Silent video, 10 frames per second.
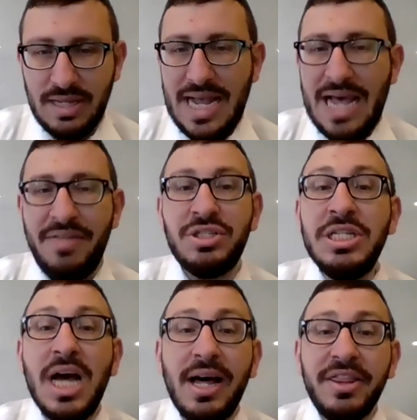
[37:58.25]
And there's
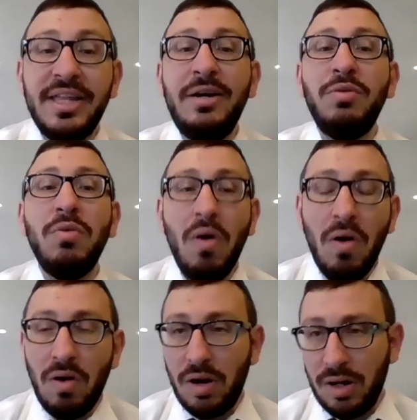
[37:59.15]
nothing
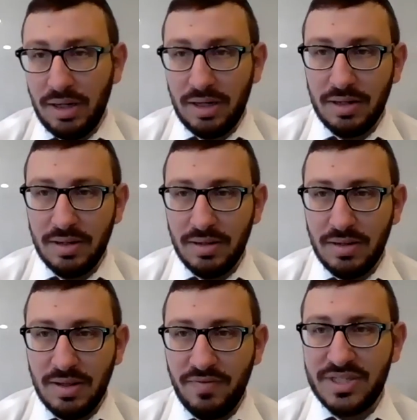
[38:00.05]
wrong
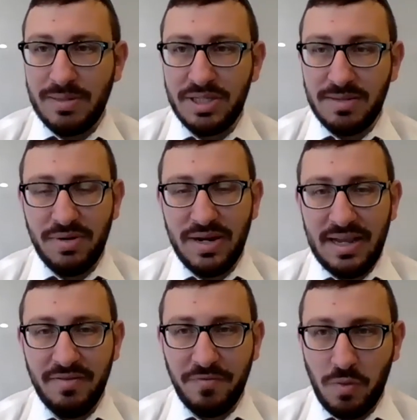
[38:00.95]
for someone to pray
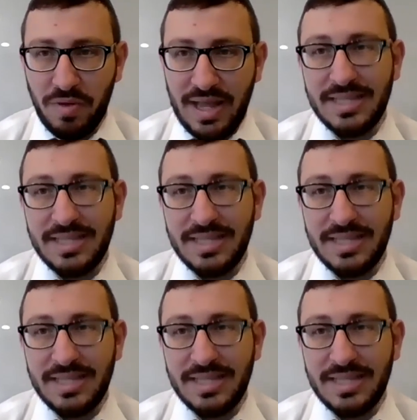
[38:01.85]
for that,